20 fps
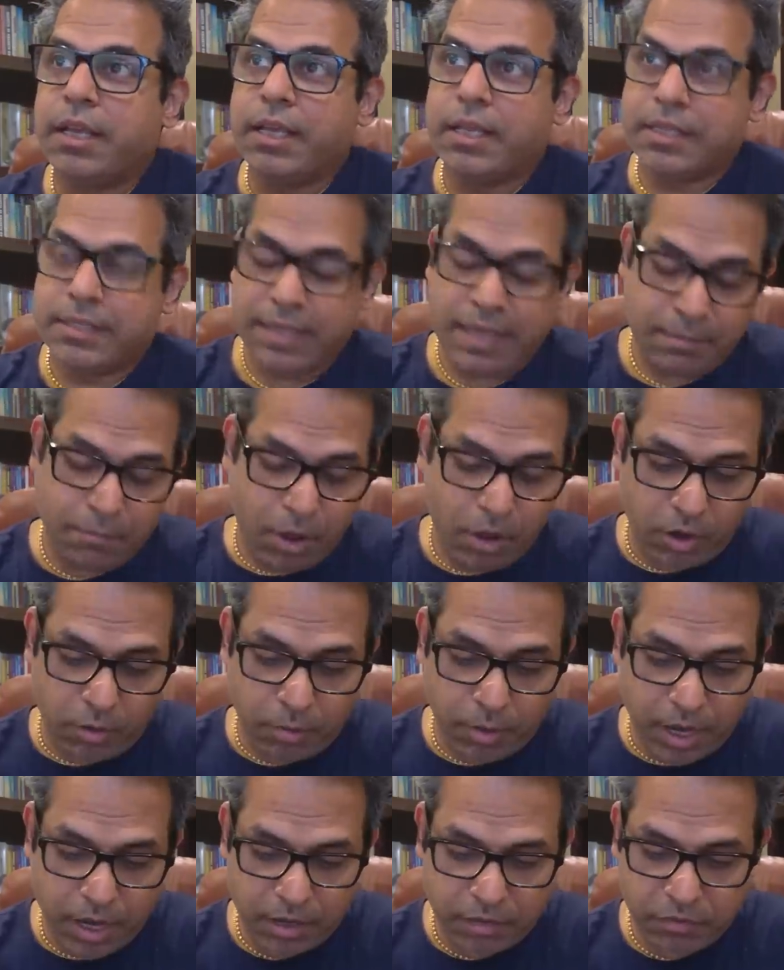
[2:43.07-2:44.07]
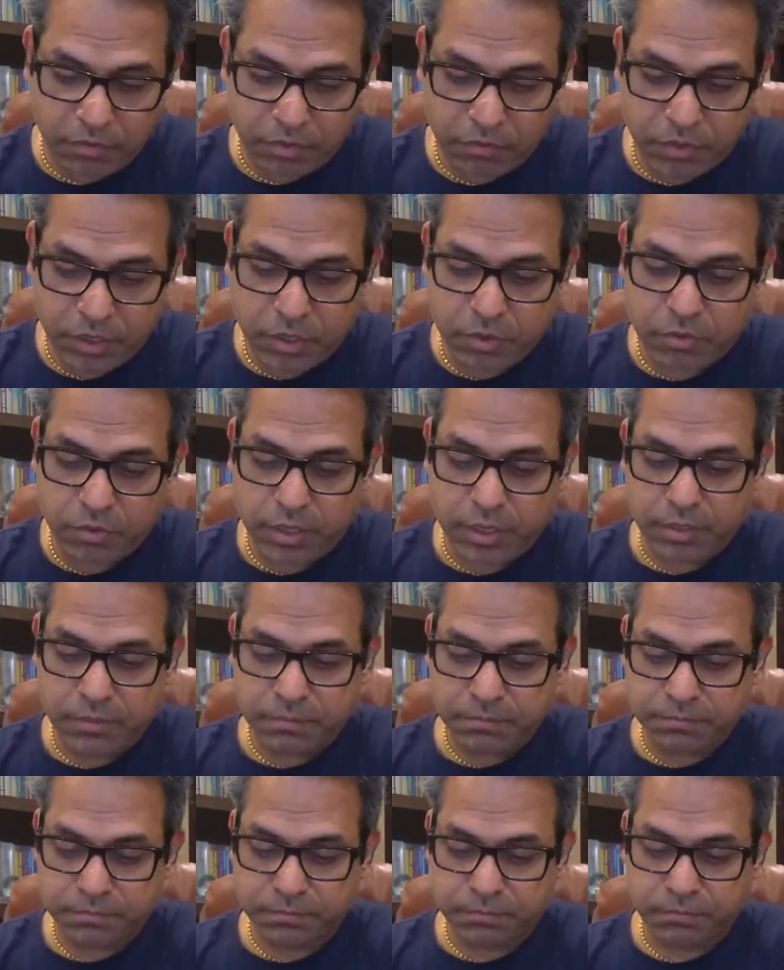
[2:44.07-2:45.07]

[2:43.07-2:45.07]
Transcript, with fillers: In the same autobiography of a yogi,